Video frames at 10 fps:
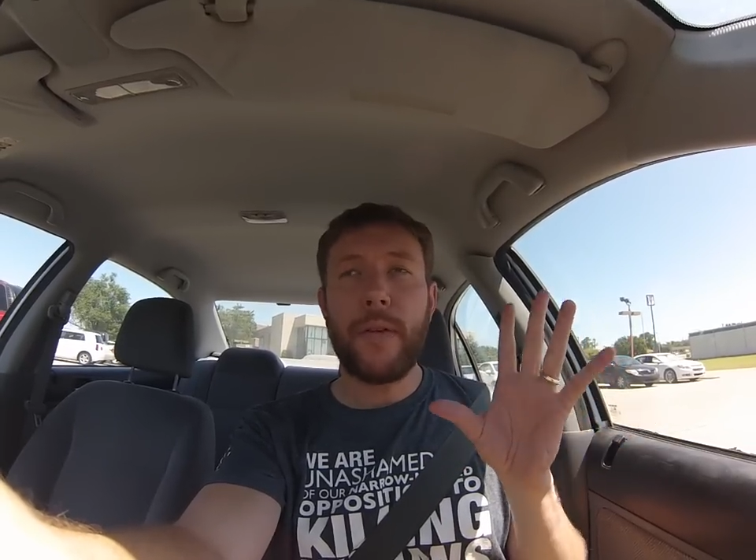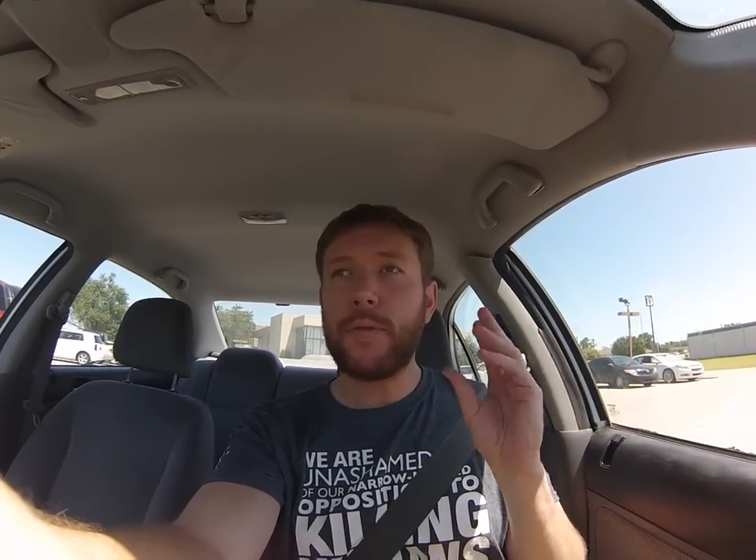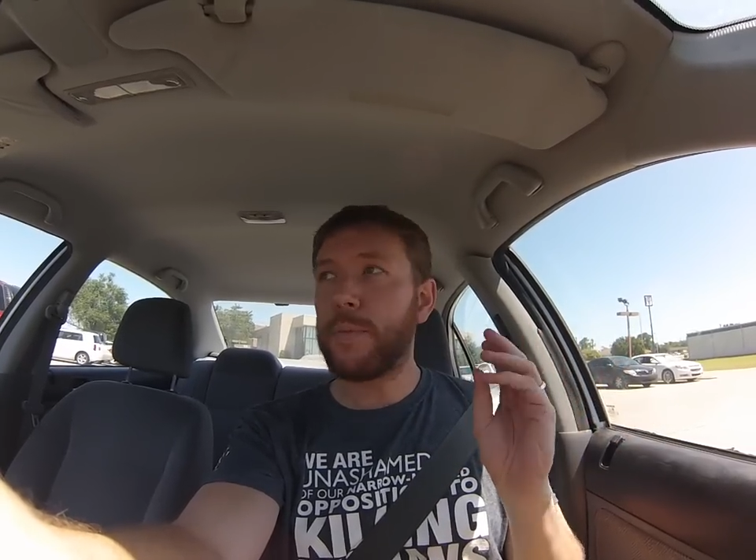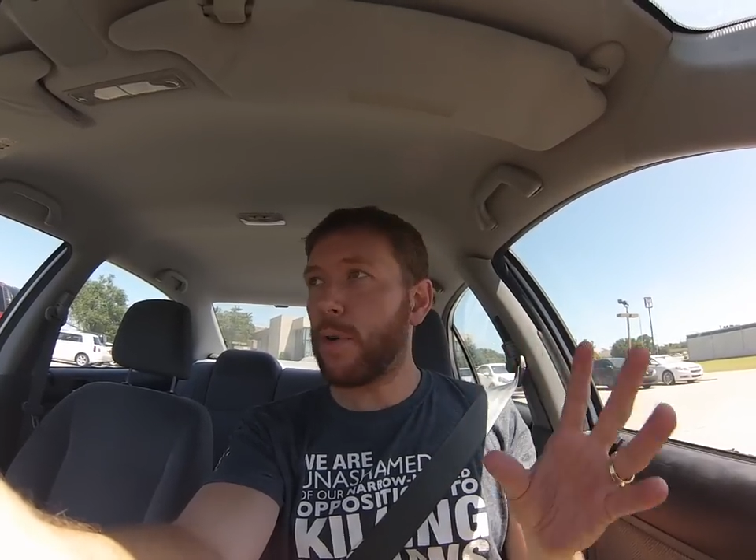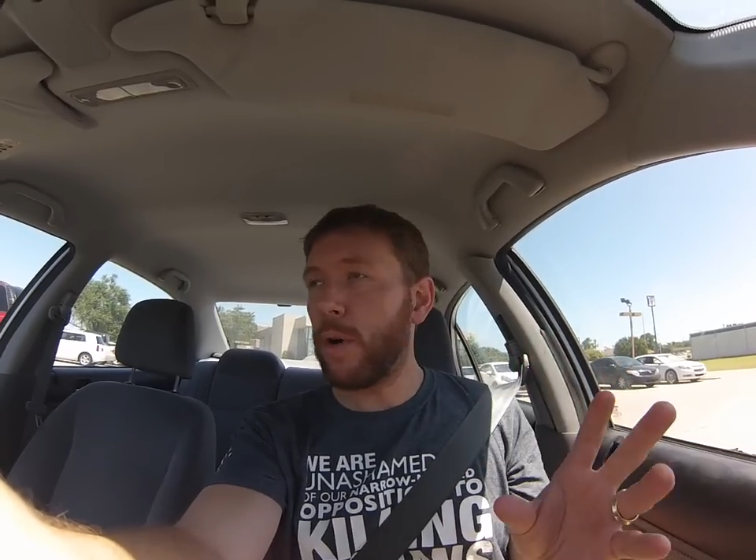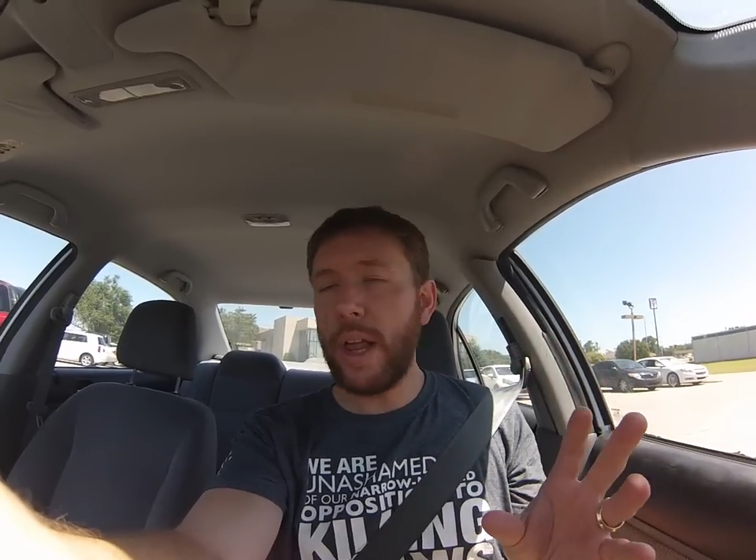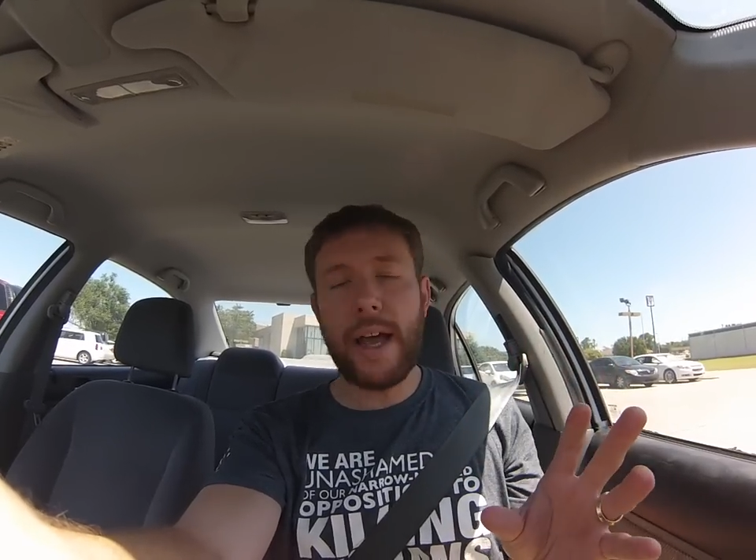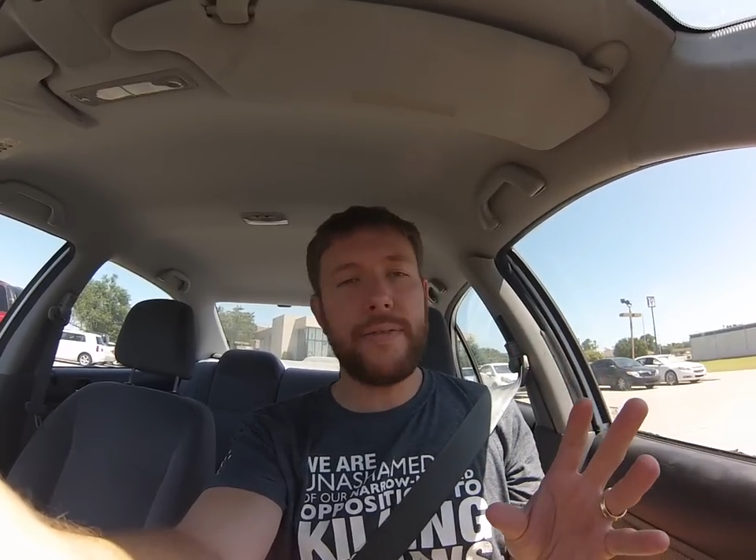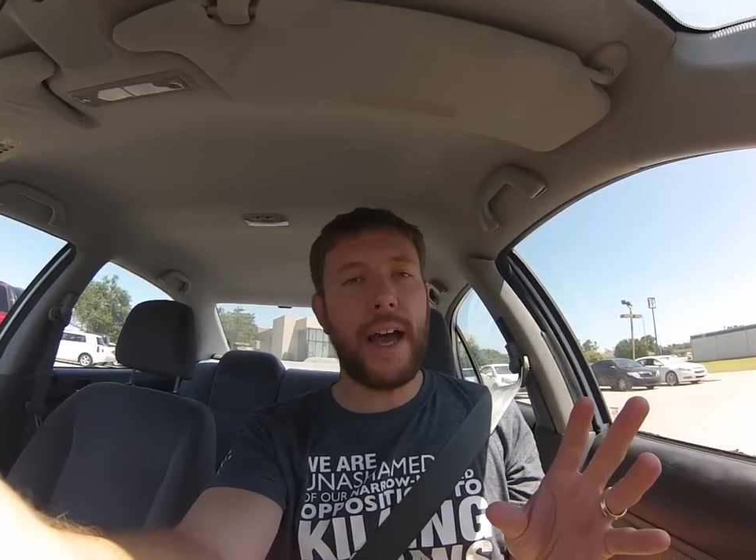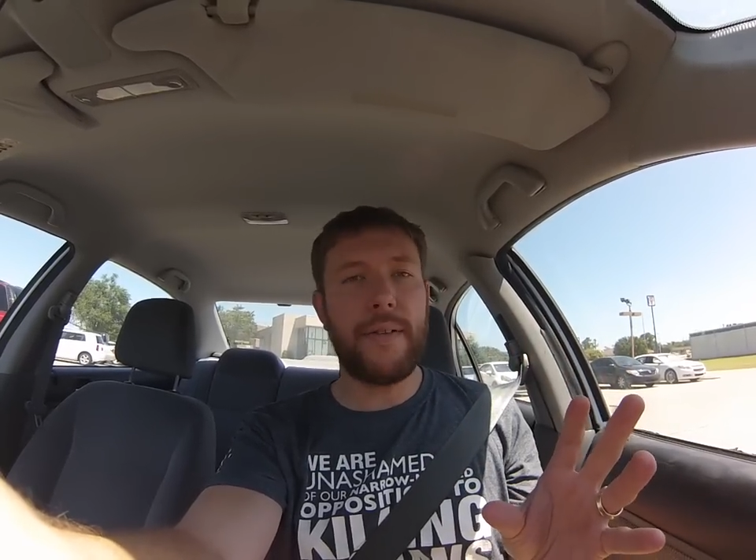from
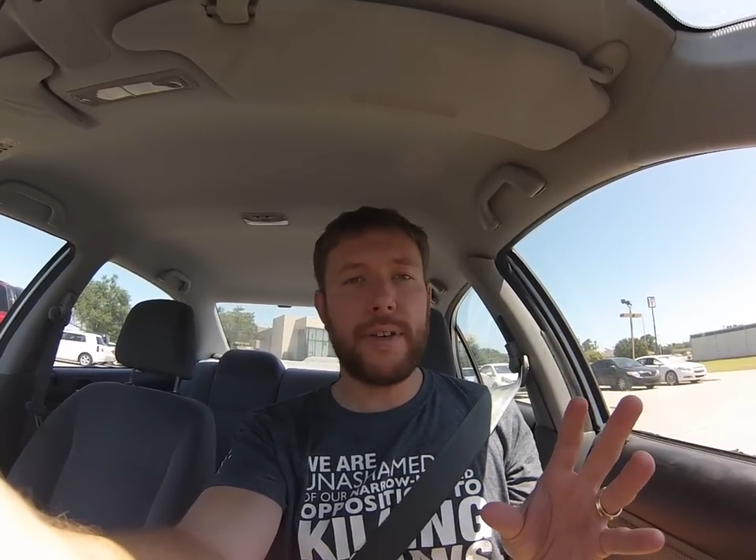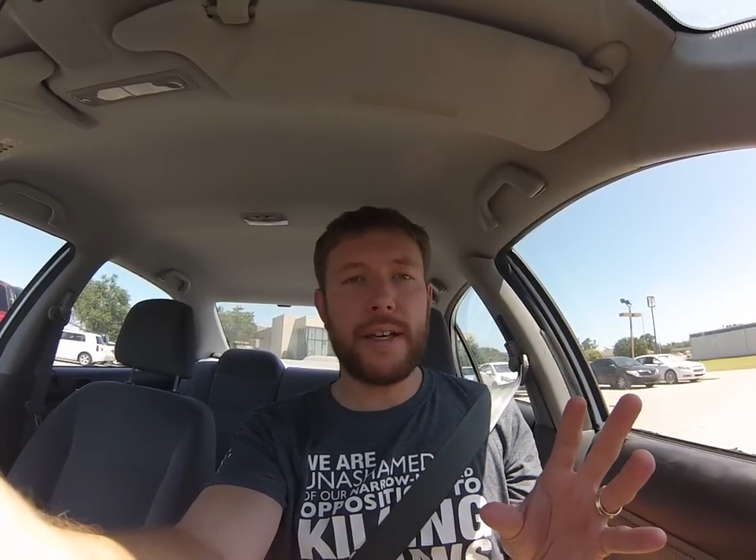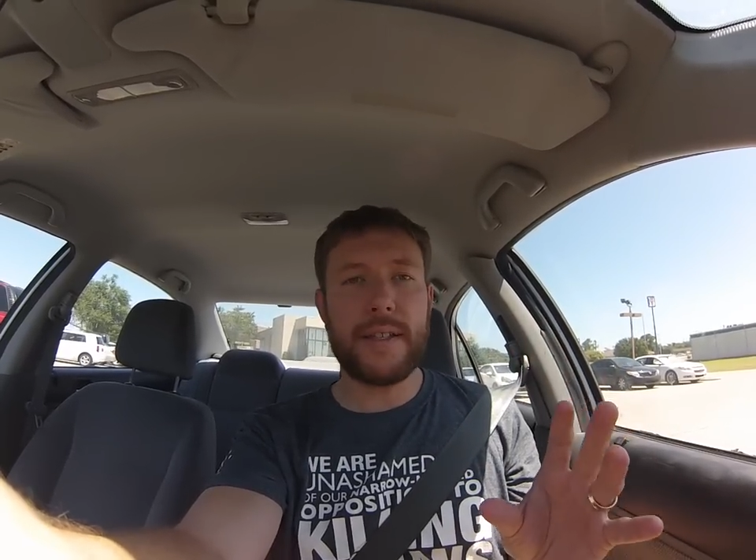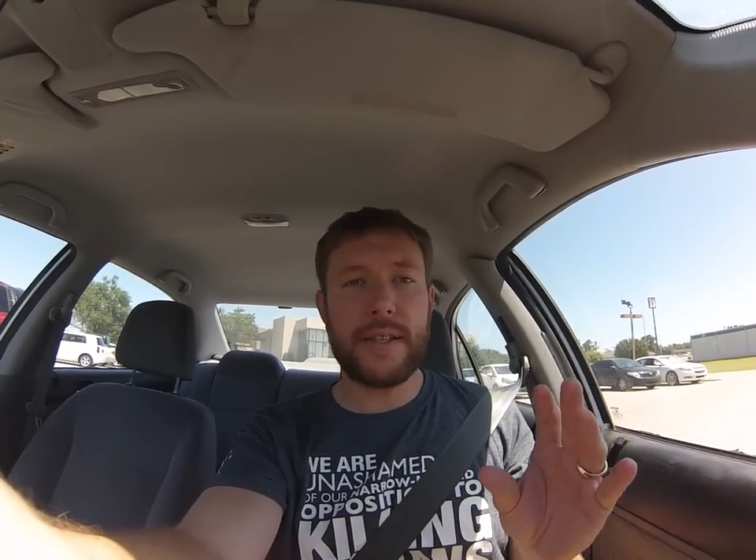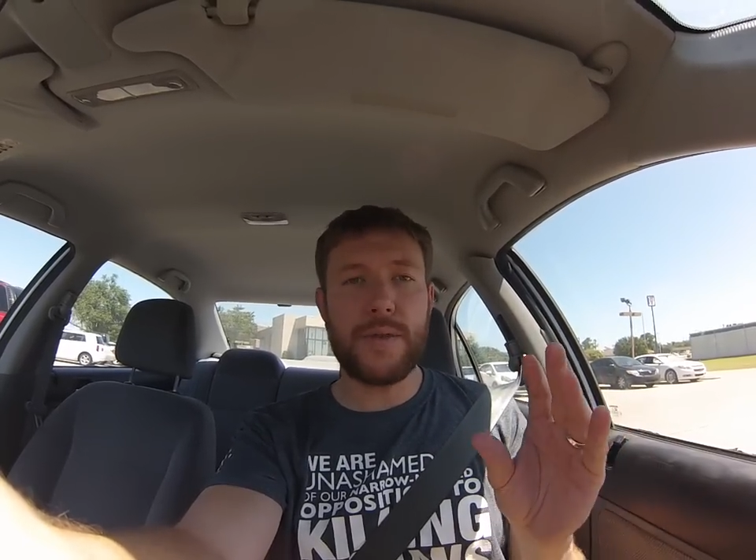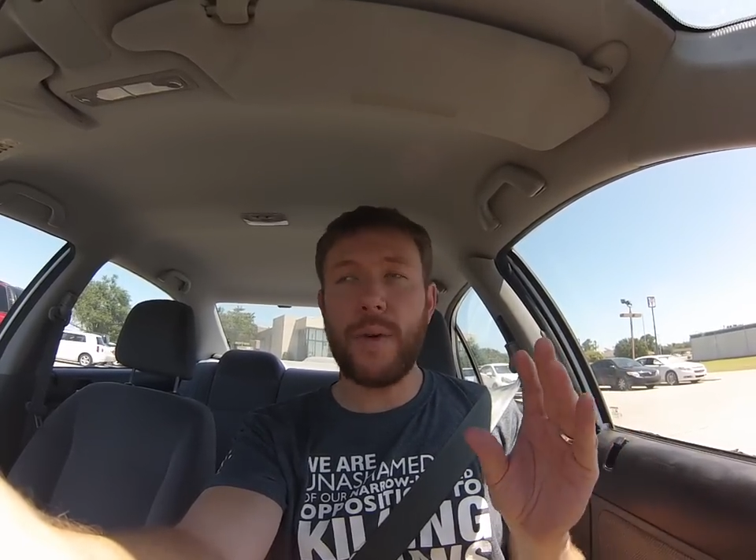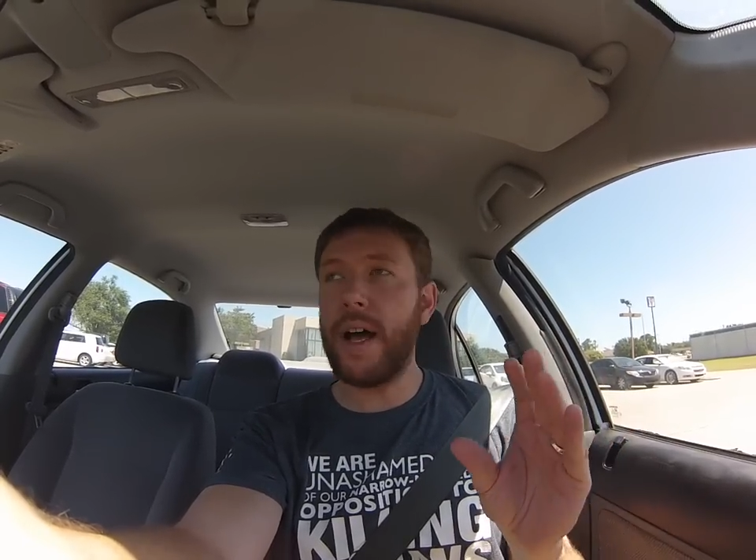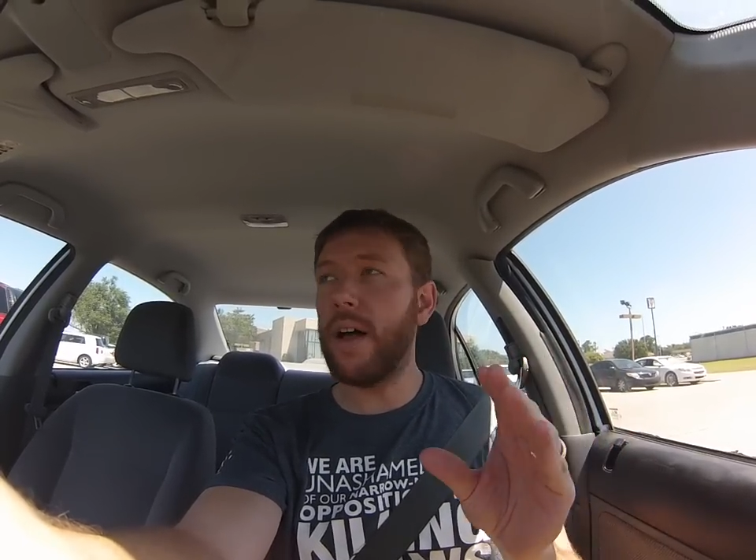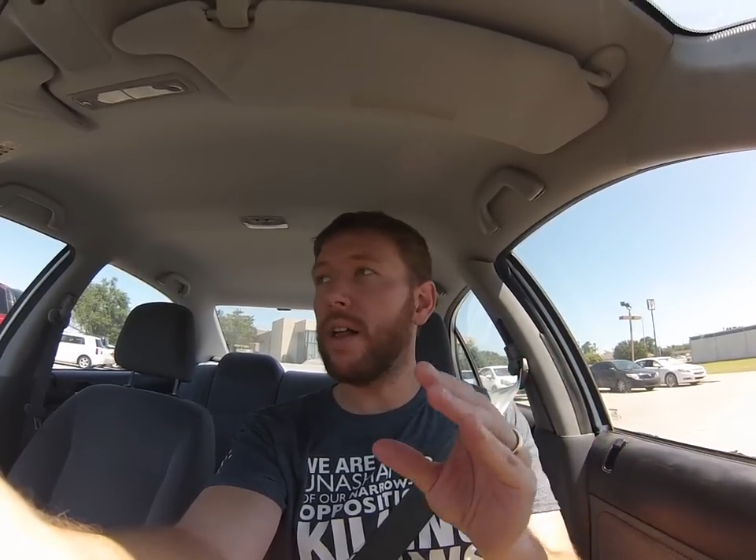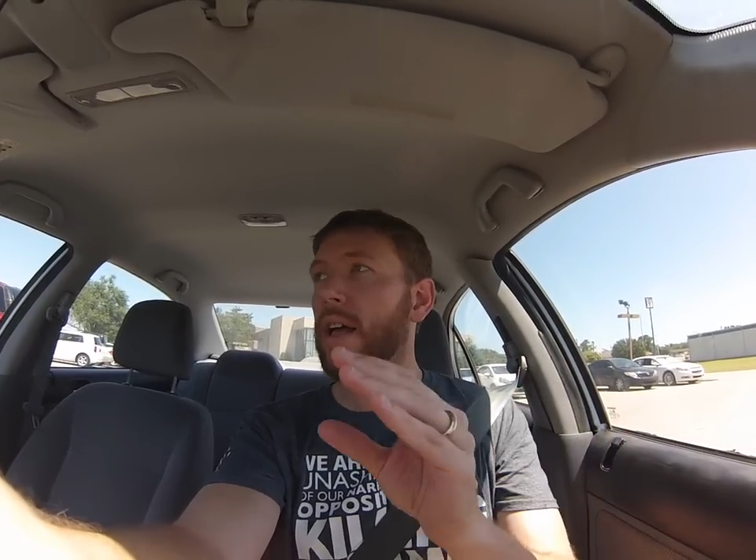pro-life advocates as
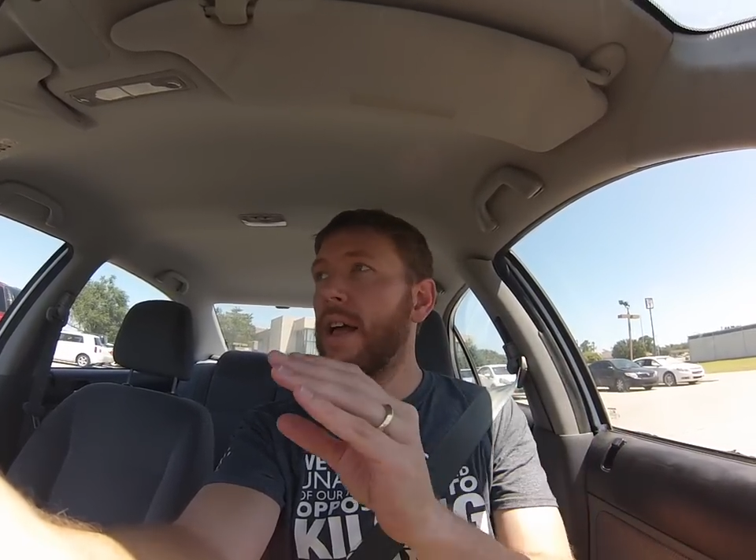well